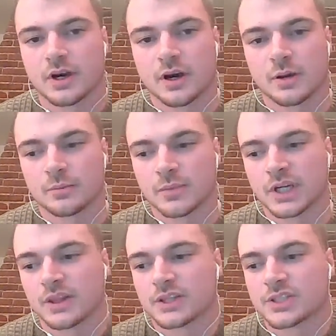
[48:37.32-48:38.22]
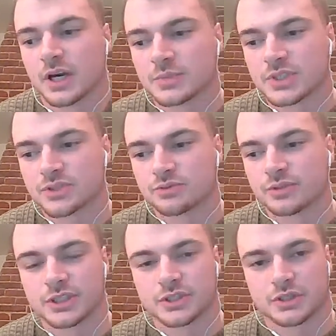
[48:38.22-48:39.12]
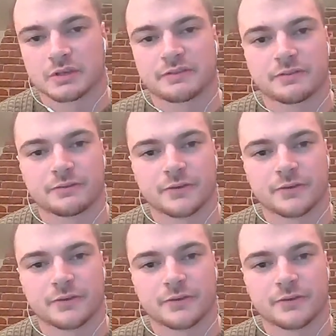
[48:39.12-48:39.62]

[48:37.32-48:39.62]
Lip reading: And other times it's really trying to